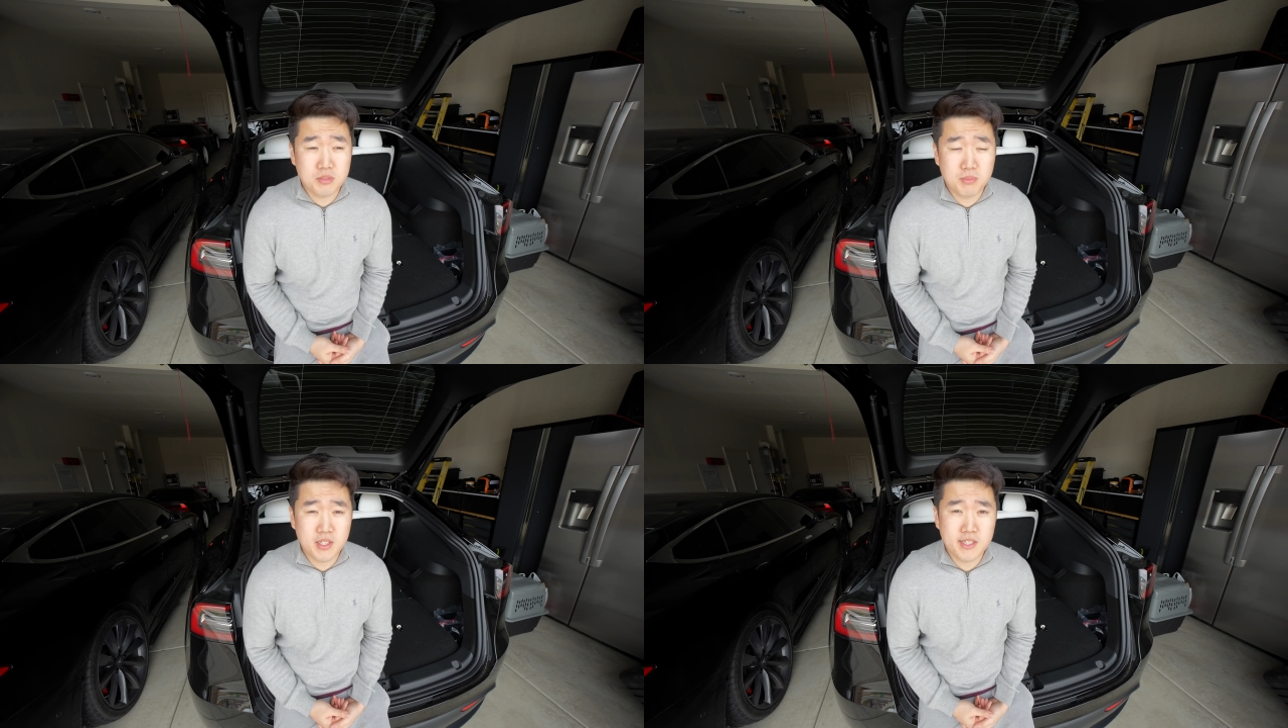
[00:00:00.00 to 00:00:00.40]

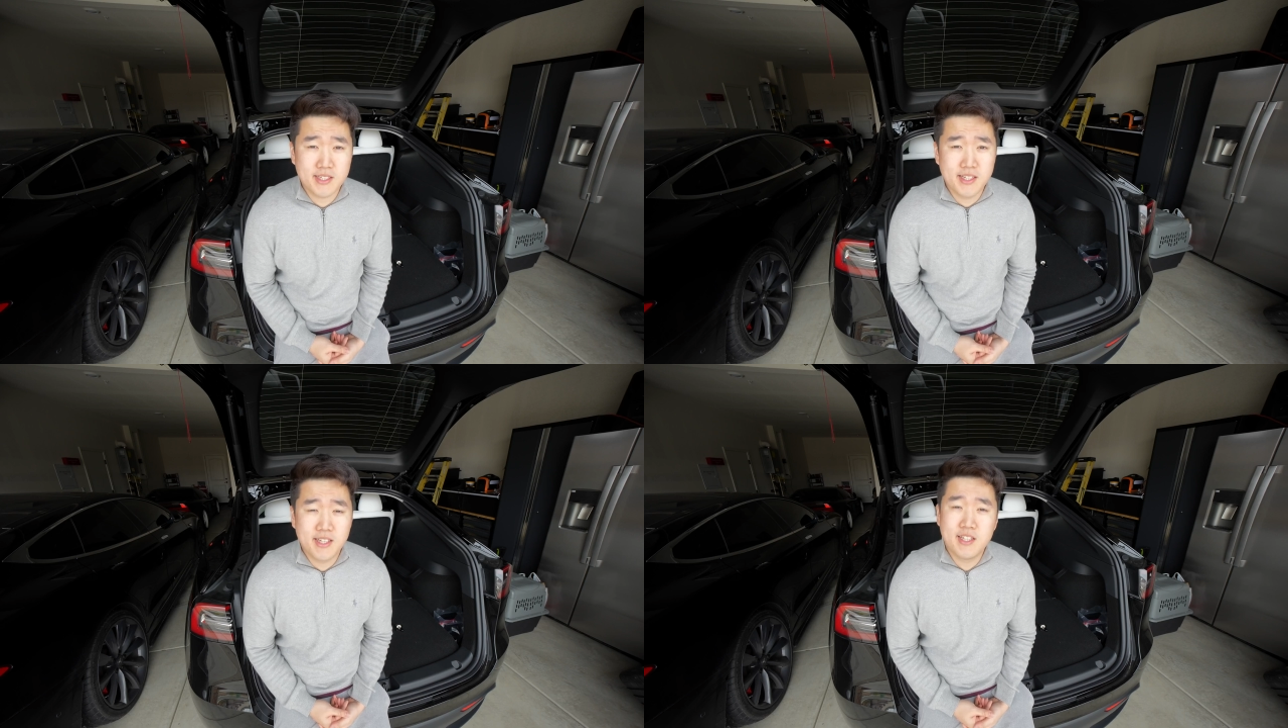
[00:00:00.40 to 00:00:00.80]
big.
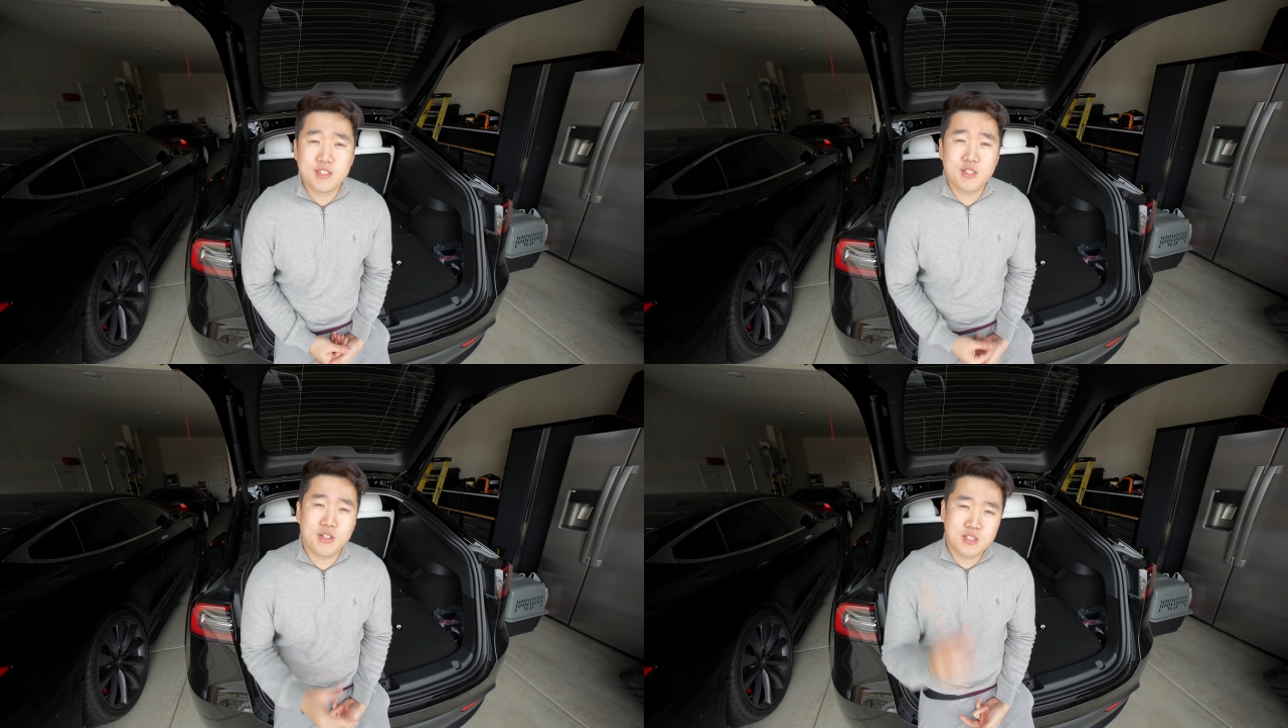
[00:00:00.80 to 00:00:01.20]

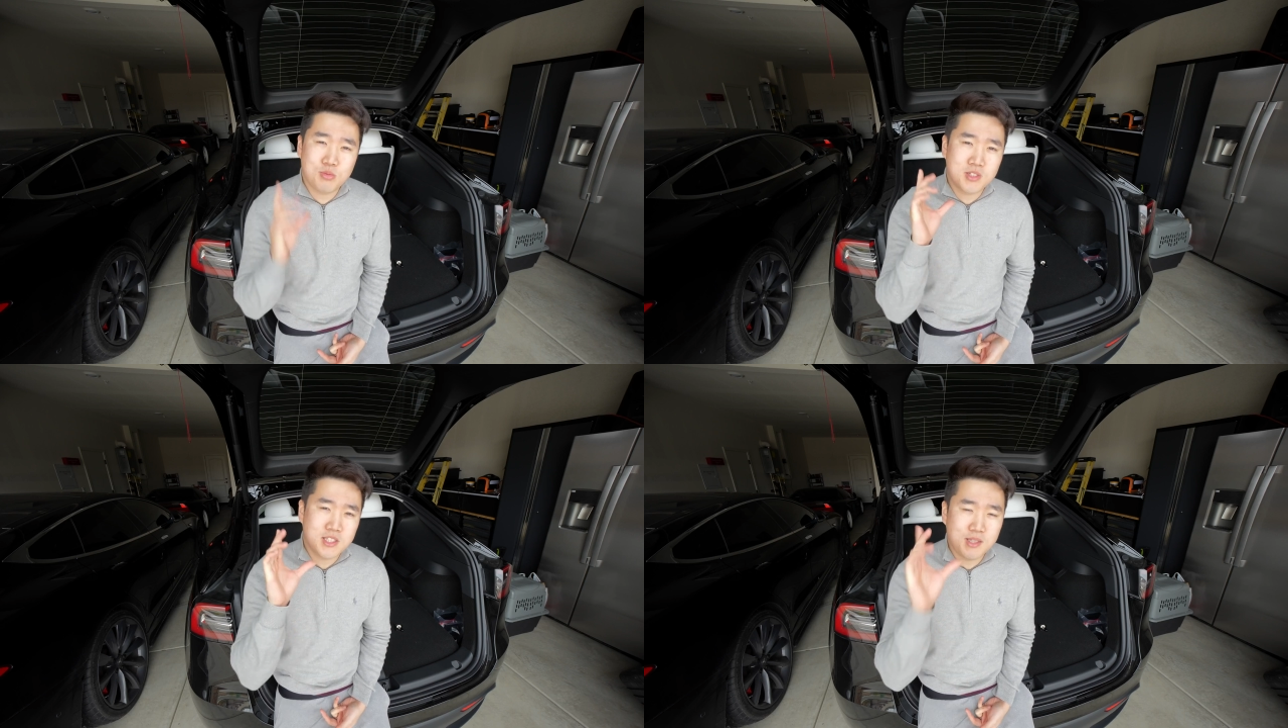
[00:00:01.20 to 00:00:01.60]
So I just
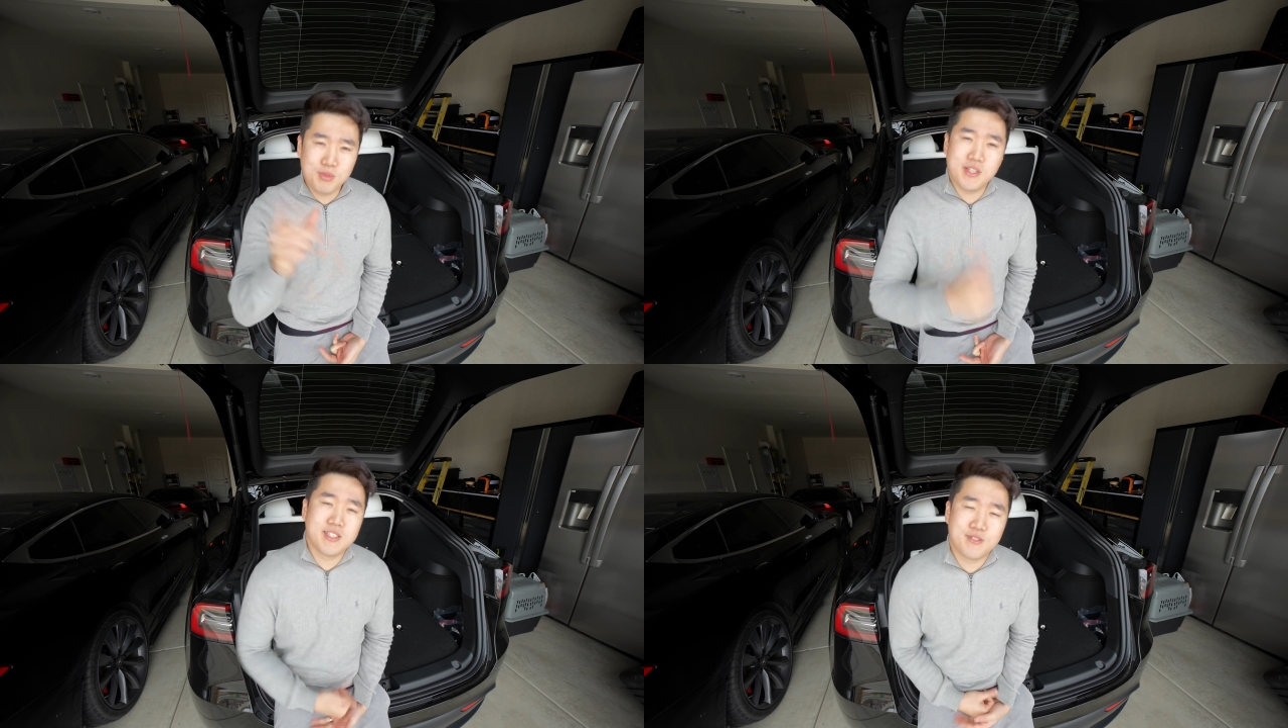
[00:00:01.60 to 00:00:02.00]
want to keep
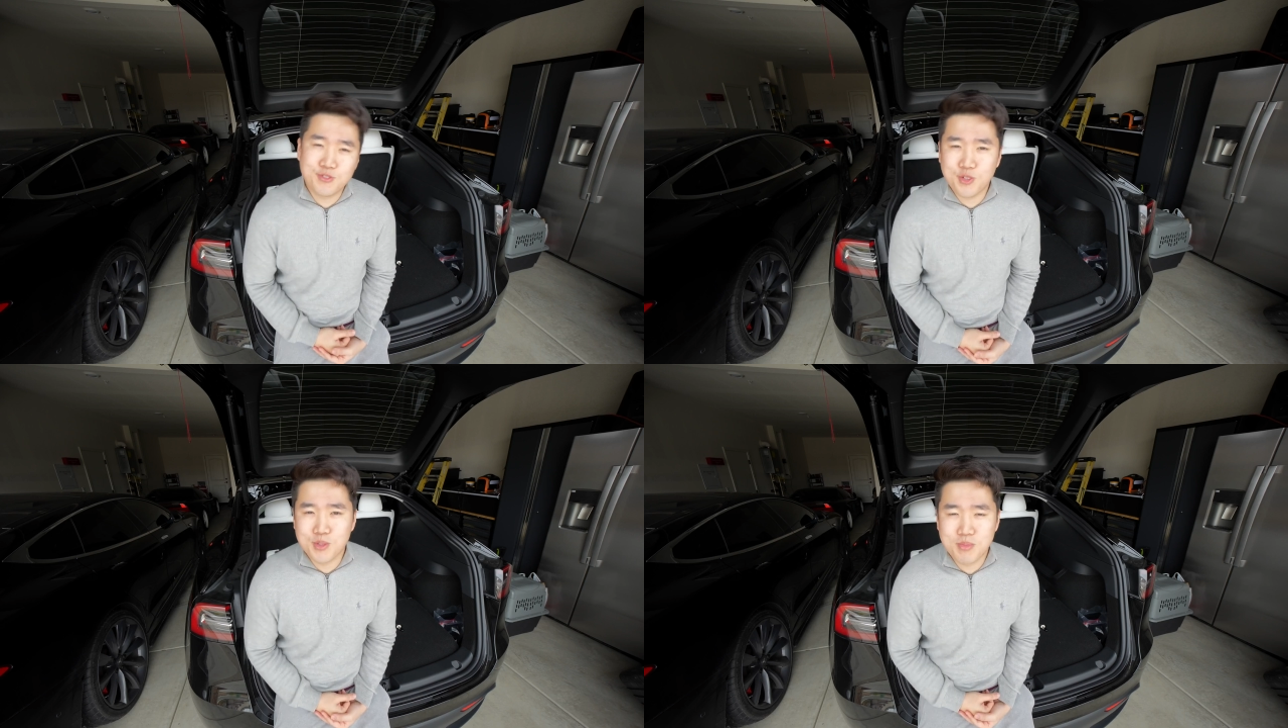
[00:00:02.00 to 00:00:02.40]
you guys
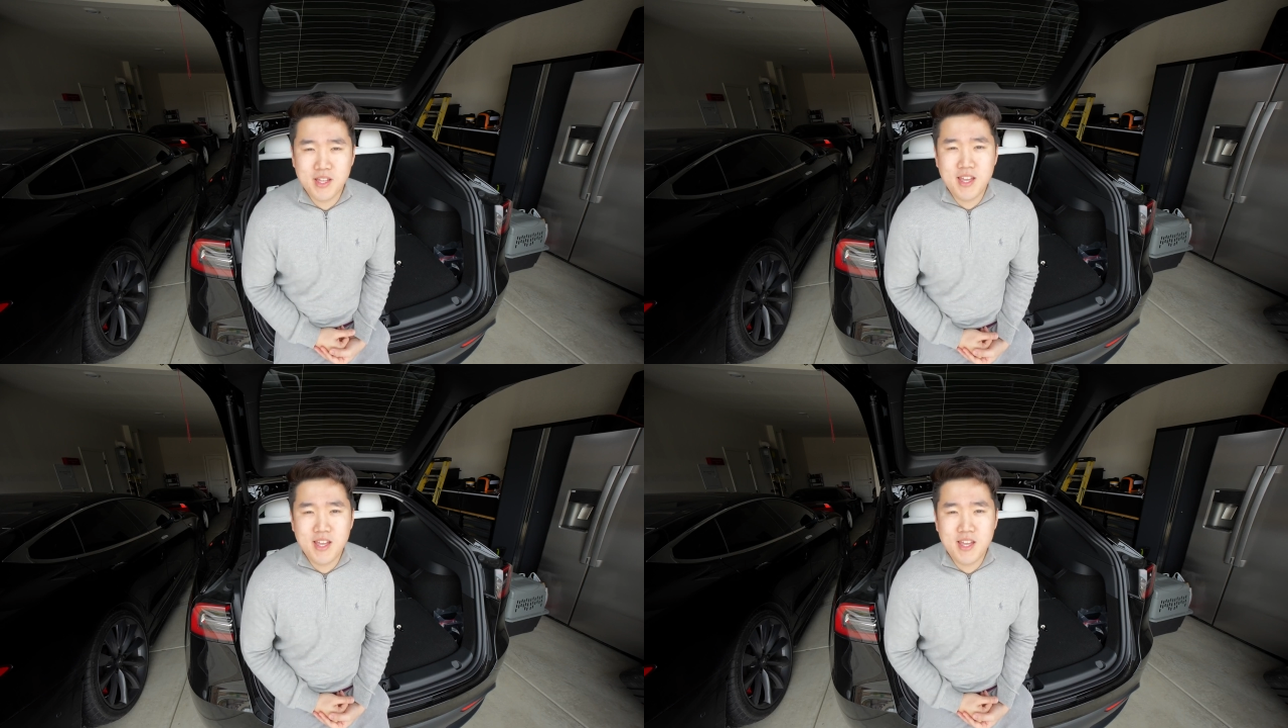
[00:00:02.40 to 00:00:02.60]
informed.